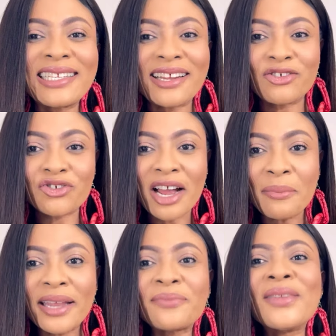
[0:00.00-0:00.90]
the
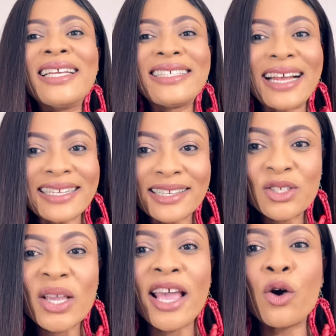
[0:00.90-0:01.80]
drum and dancing
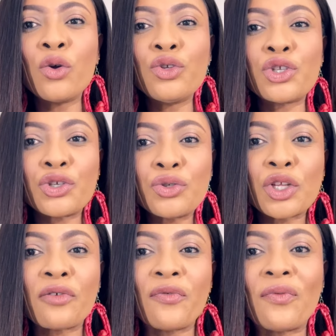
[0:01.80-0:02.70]
to her own tune
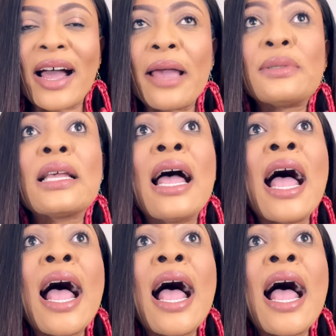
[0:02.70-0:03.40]
sort of vibes.